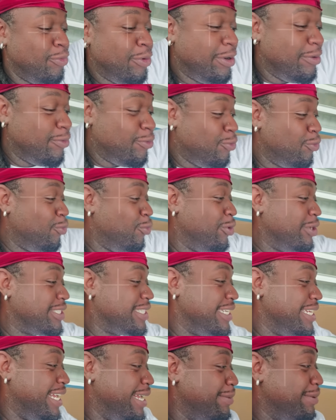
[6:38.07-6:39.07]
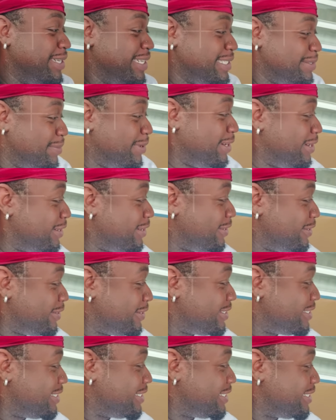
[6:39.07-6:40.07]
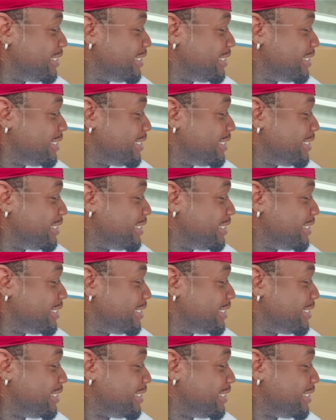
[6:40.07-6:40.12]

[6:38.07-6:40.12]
Well, what's the name of these birds?